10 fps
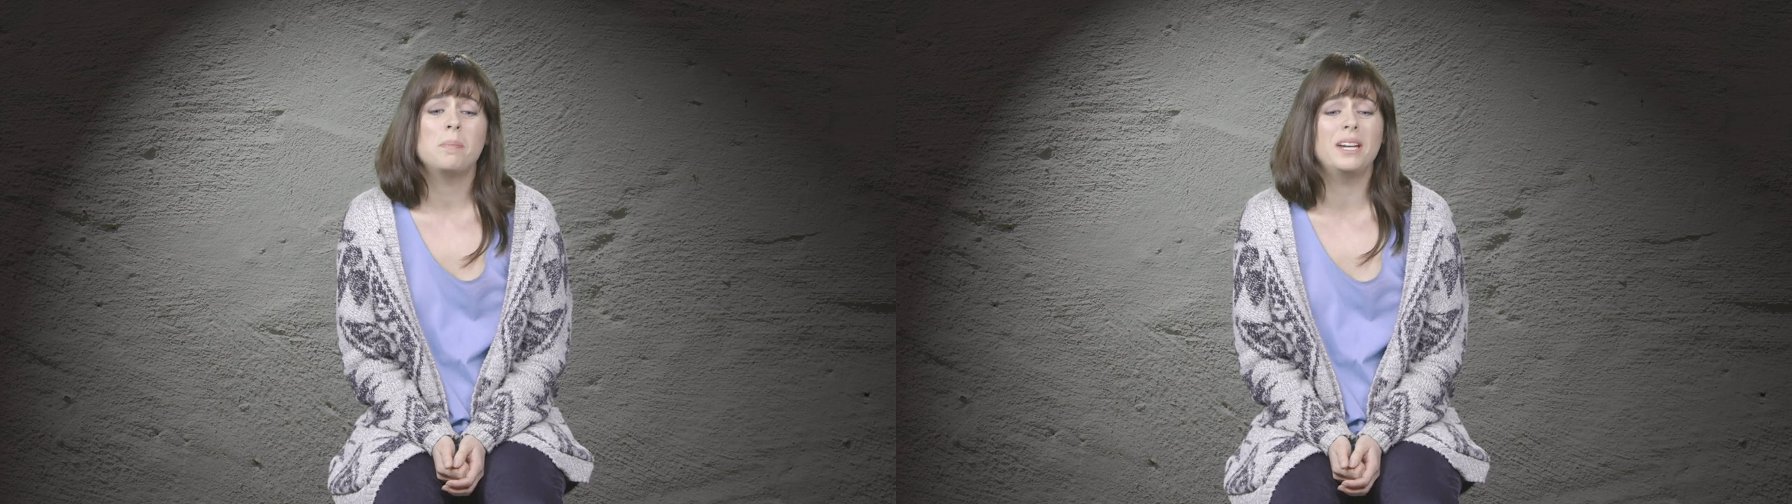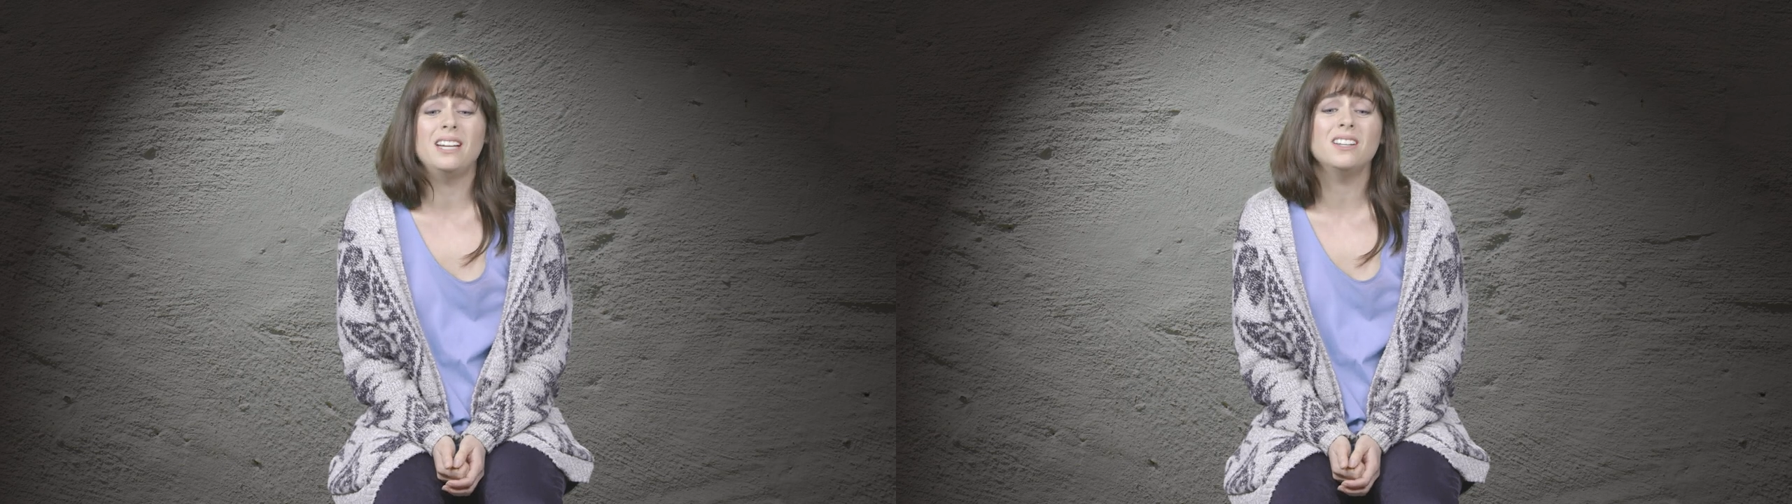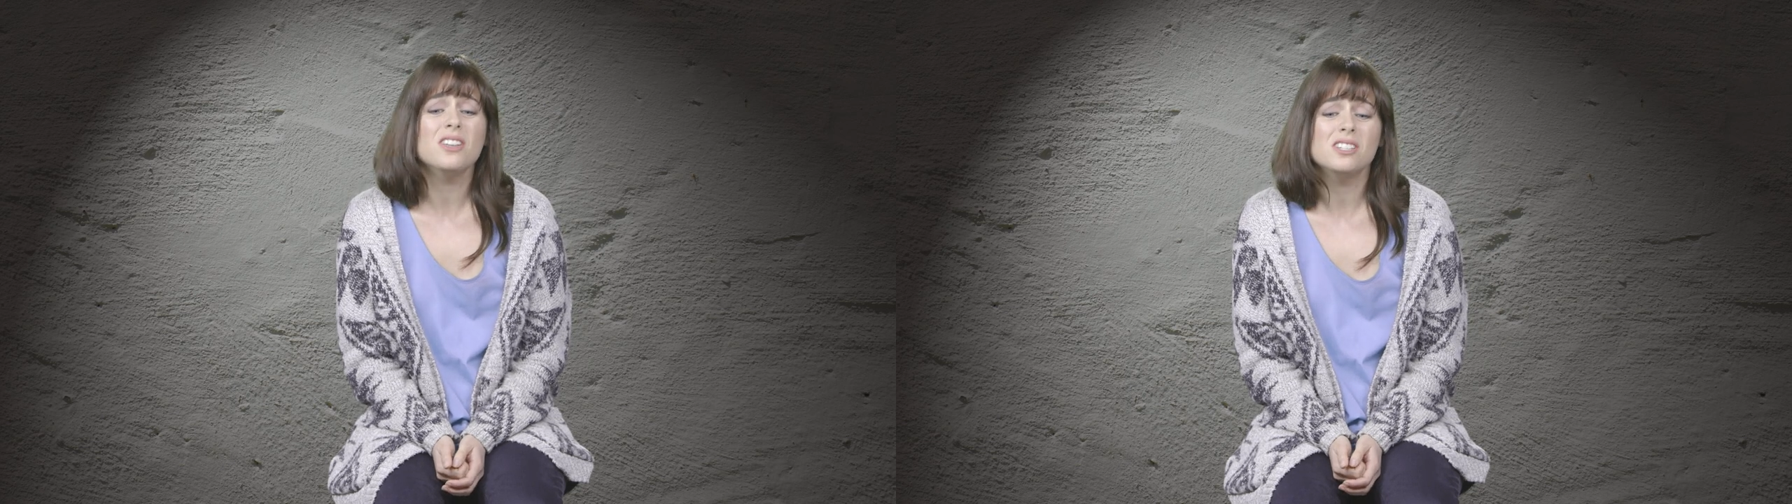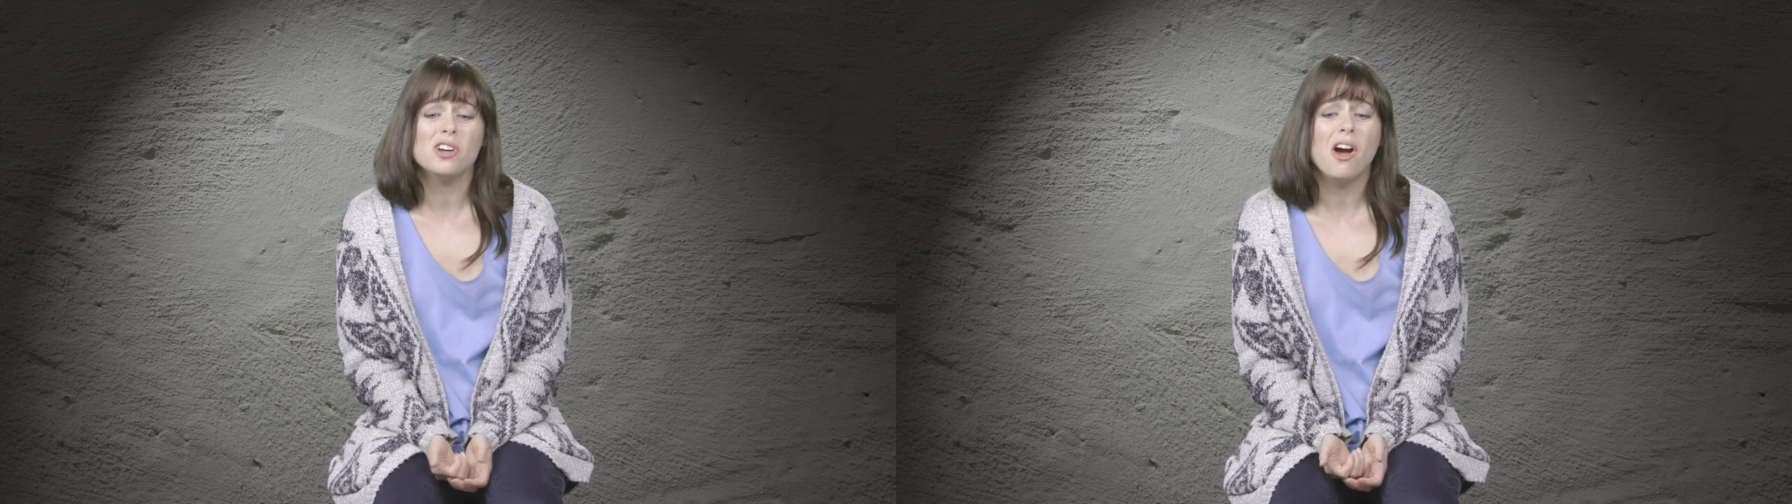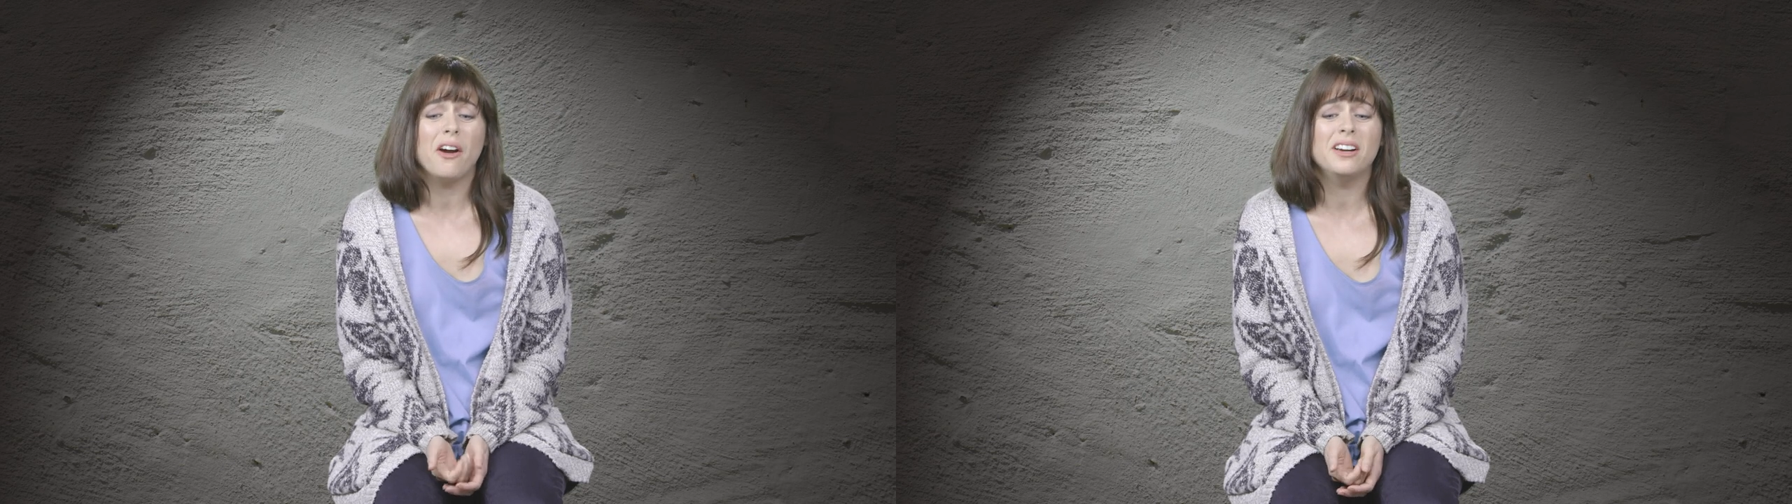but in
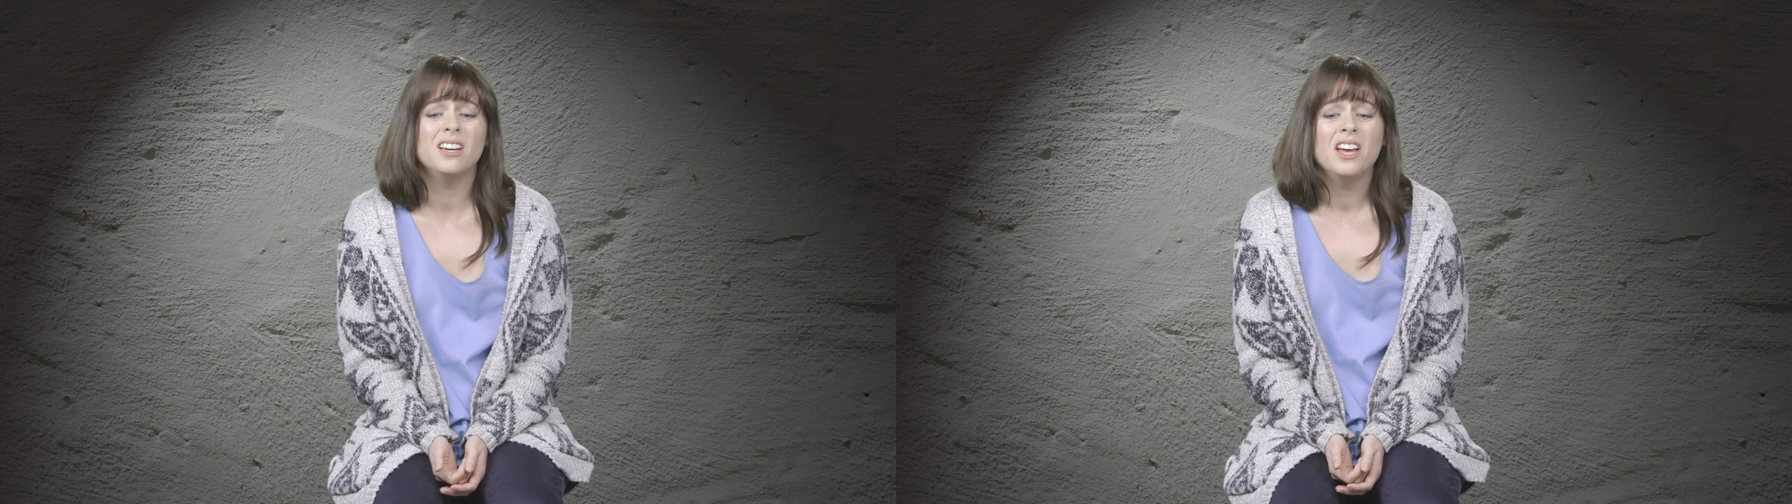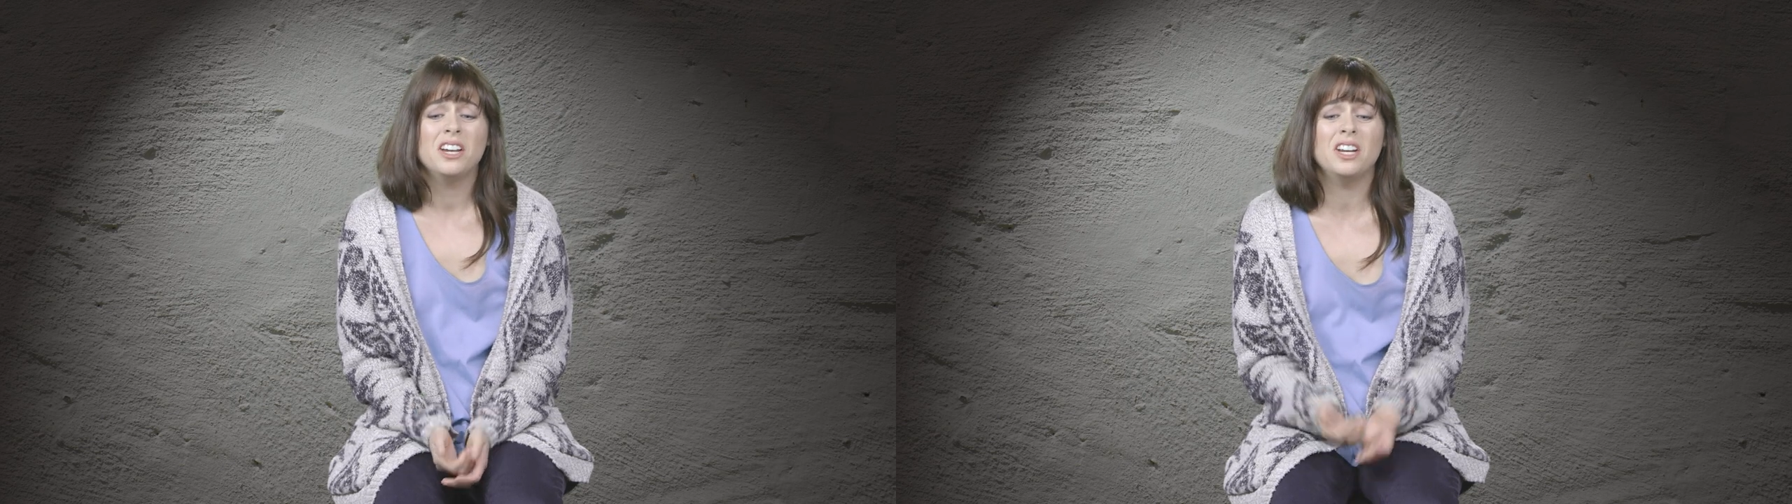the dark,